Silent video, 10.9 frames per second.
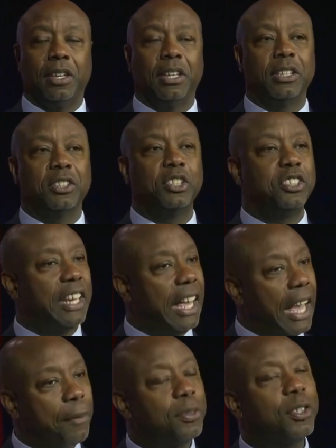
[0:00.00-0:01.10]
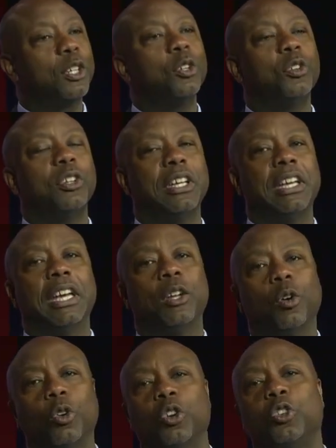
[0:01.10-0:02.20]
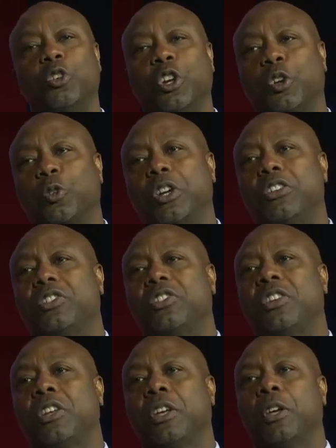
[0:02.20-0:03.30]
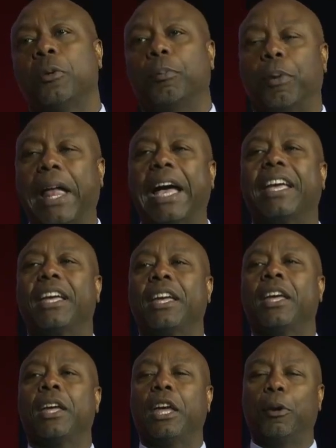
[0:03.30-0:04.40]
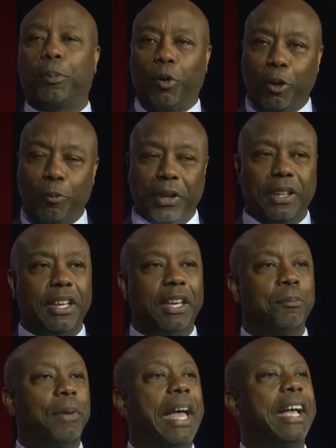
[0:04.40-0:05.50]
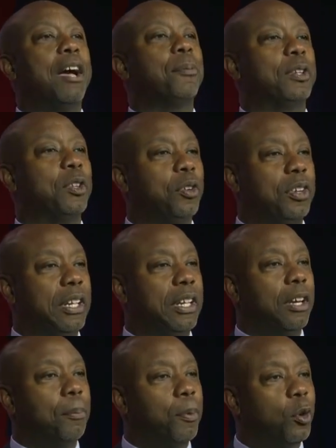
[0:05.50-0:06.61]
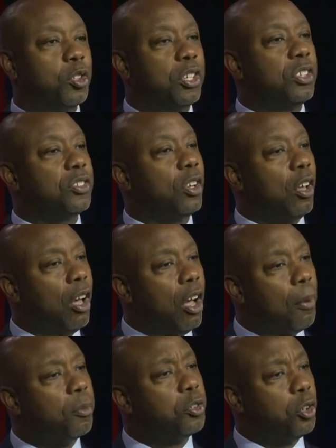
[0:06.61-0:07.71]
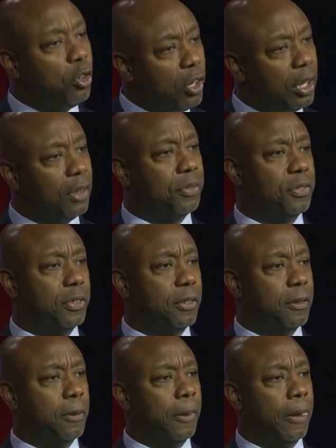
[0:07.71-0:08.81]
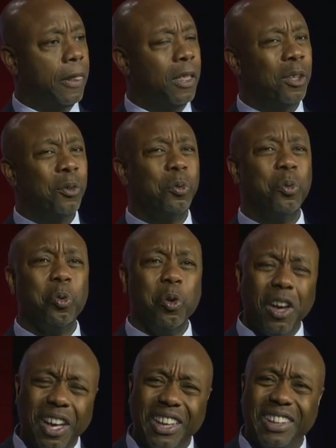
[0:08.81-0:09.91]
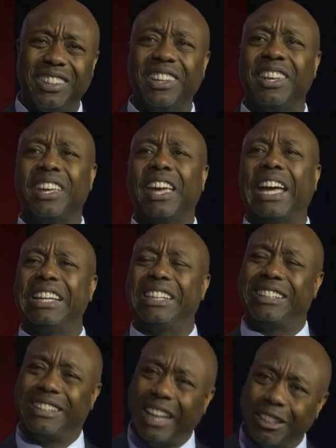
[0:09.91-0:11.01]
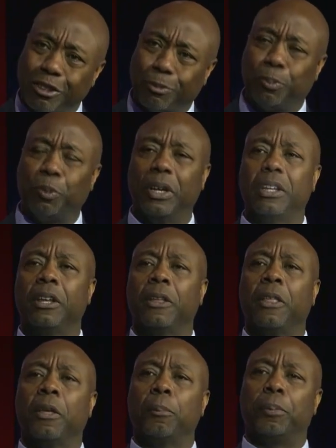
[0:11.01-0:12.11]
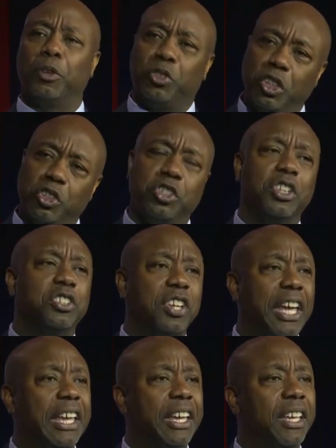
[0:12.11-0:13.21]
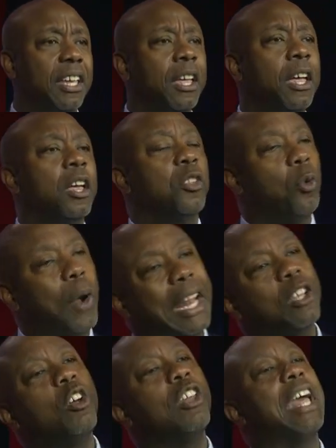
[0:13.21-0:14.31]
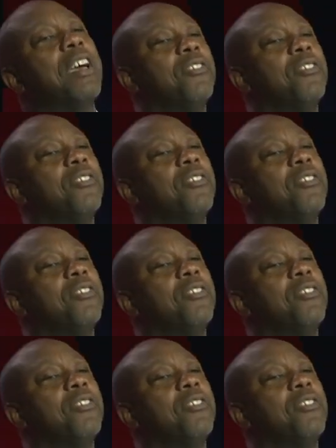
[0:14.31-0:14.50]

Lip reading: She said, absolutely, in order to increase black employment and black opportunity, abortion is an alternative. What a desperate position to take. The radical left